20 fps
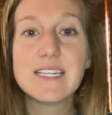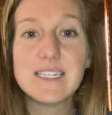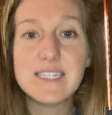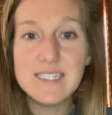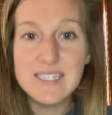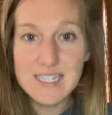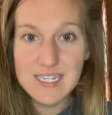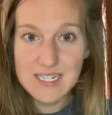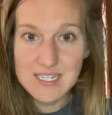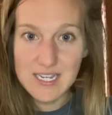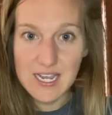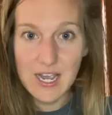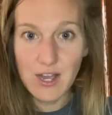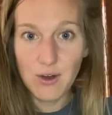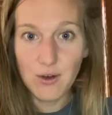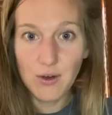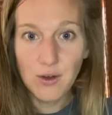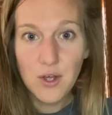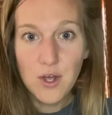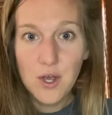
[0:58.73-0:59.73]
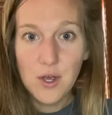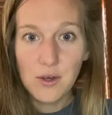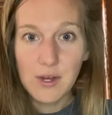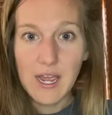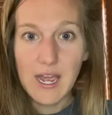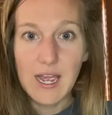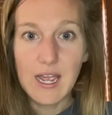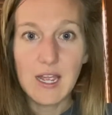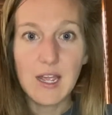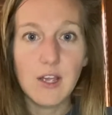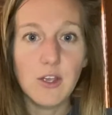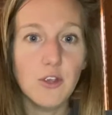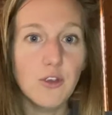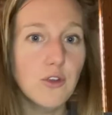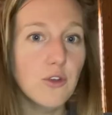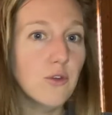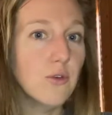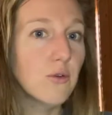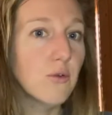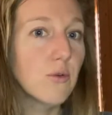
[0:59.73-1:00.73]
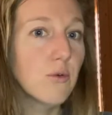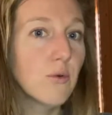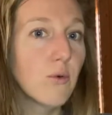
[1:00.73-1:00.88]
detail, okay?